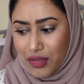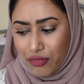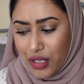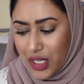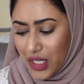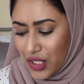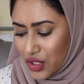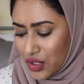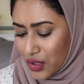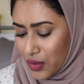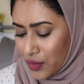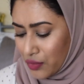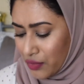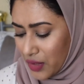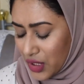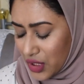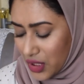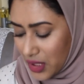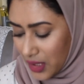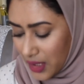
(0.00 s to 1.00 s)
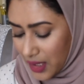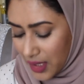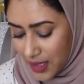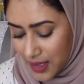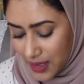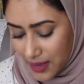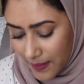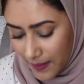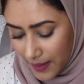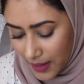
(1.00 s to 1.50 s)
Rich, who's rich here,
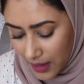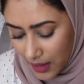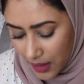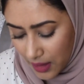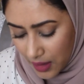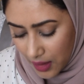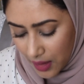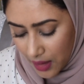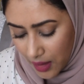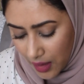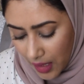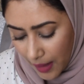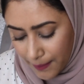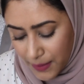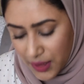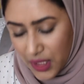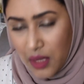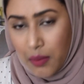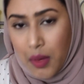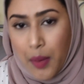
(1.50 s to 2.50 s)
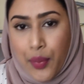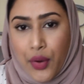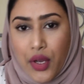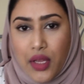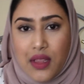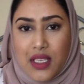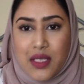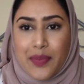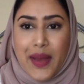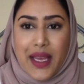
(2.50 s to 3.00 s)
guys? I'm just going to be
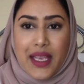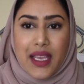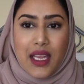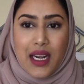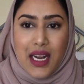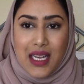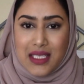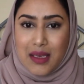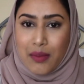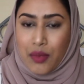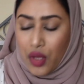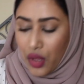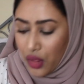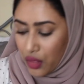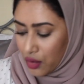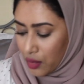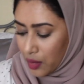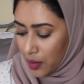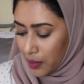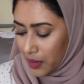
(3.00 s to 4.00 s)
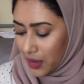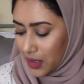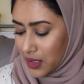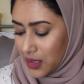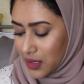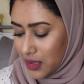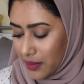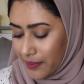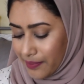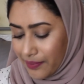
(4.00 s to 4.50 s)
putting this back in as I'm going through
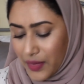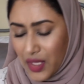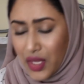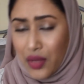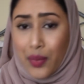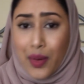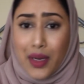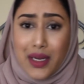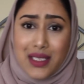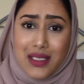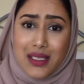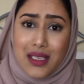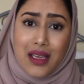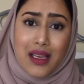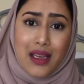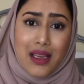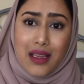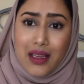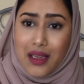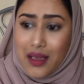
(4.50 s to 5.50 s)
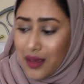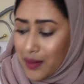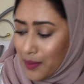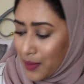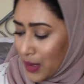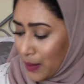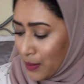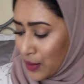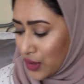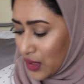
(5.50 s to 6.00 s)
because otherwise
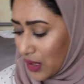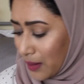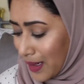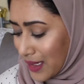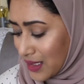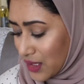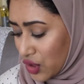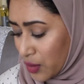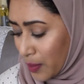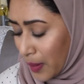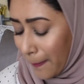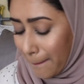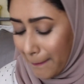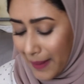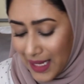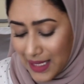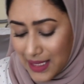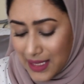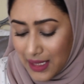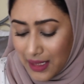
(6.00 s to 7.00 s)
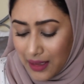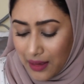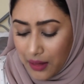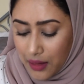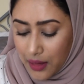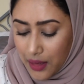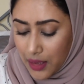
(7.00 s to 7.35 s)
I'm just going to make such a big mess here.